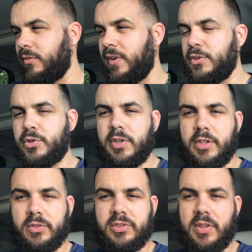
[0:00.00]

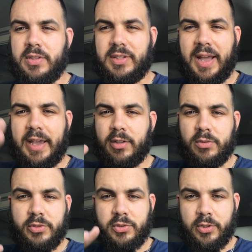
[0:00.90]
Eventually you'll see that the idle
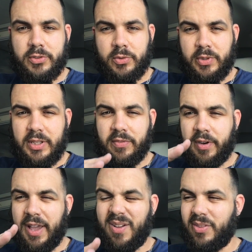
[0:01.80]
will start to
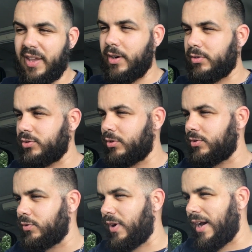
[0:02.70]
even out and it'll
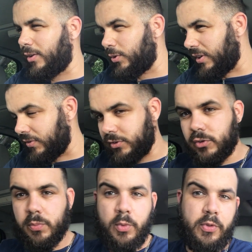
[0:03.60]
start to idle even
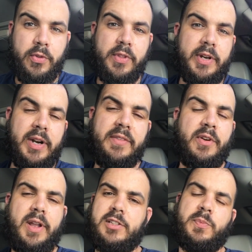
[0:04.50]
smoother than it
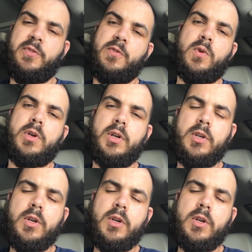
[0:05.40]
ever has before.